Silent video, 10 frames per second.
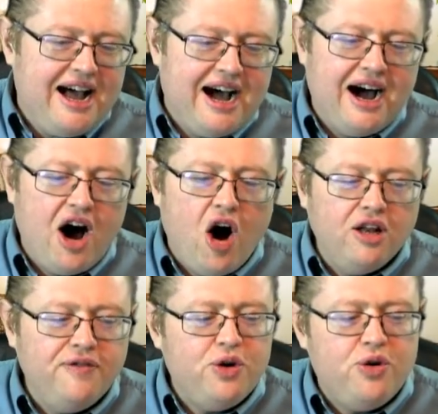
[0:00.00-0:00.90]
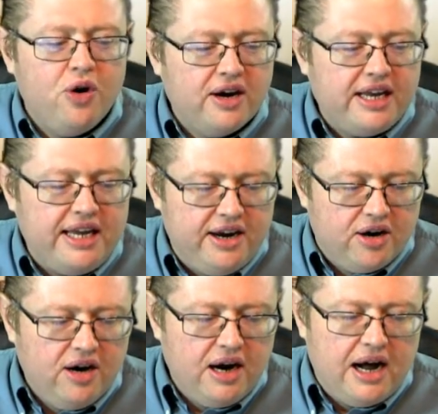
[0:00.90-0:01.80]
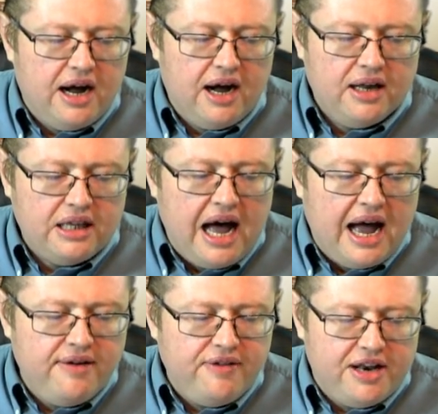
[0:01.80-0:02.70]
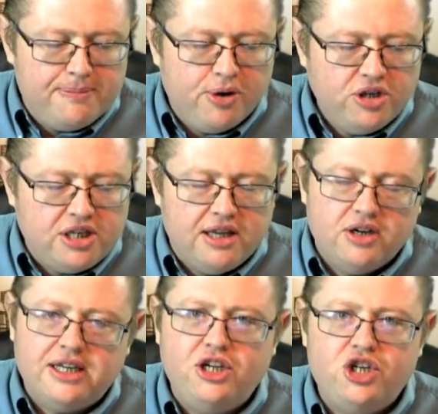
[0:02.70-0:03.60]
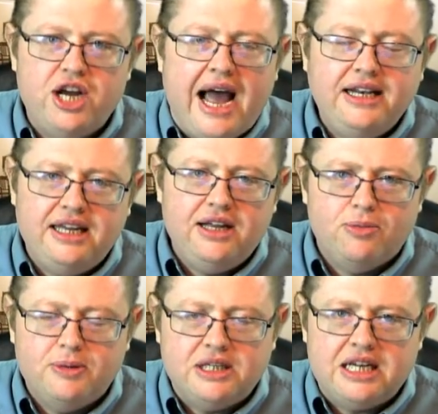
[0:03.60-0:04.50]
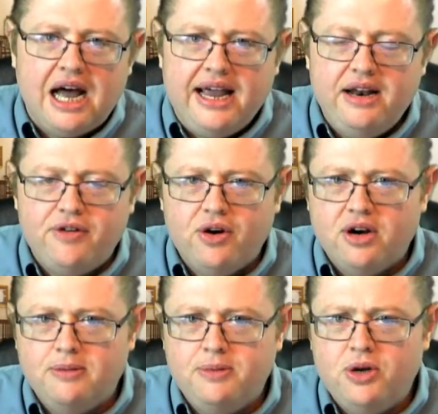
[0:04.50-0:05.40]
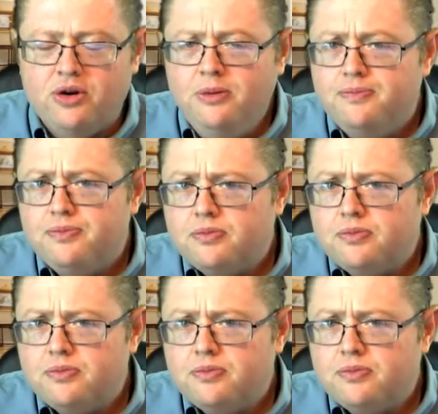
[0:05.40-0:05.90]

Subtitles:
All of you who are here live and in person, there is a chat either beside, if you're on a computer,